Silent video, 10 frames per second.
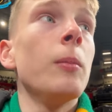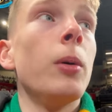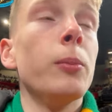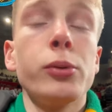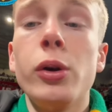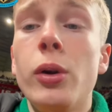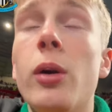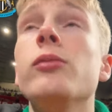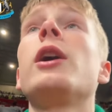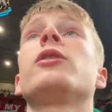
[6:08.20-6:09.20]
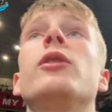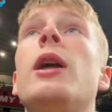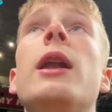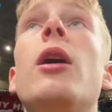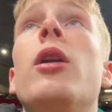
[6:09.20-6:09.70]
but Bruno and Rashford,
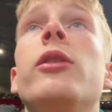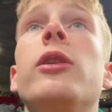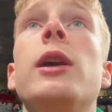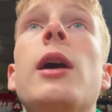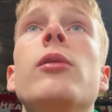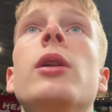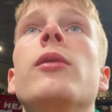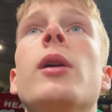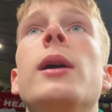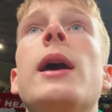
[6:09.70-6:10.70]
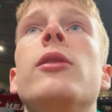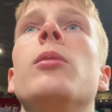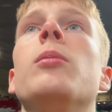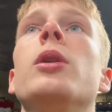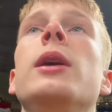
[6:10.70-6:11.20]
I'd honestly get rid of them and get
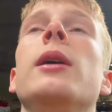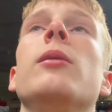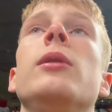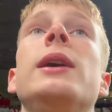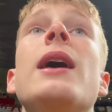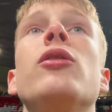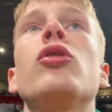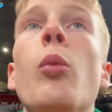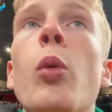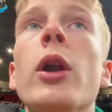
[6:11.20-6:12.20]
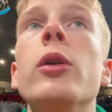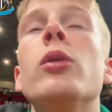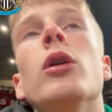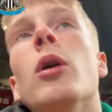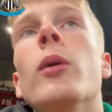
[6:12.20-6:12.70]
some money in and get someone who
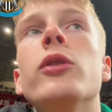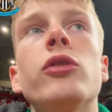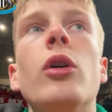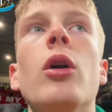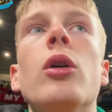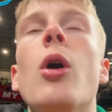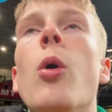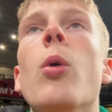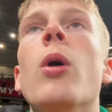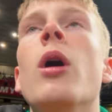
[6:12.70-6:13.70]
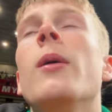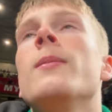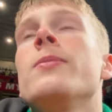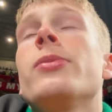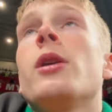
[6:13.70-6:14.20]
can go and score a goal.
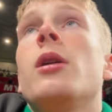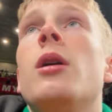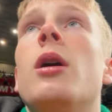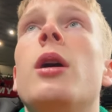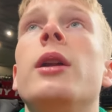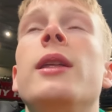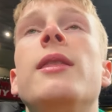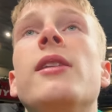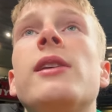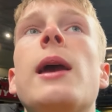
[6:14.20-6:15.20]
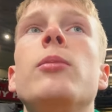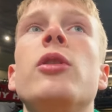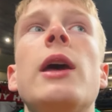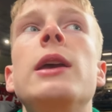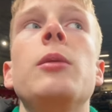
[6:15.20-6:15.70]
And in this game
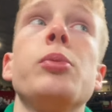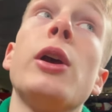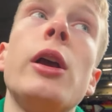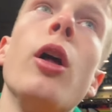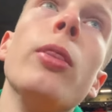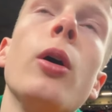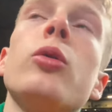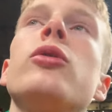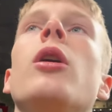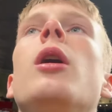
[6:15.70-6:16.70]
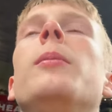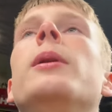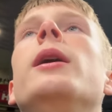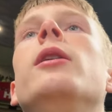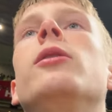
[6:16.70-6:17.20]
today, you'd bring on those sort of
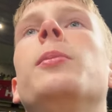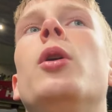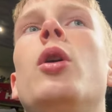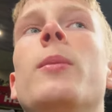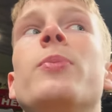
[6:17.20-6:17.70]
players, but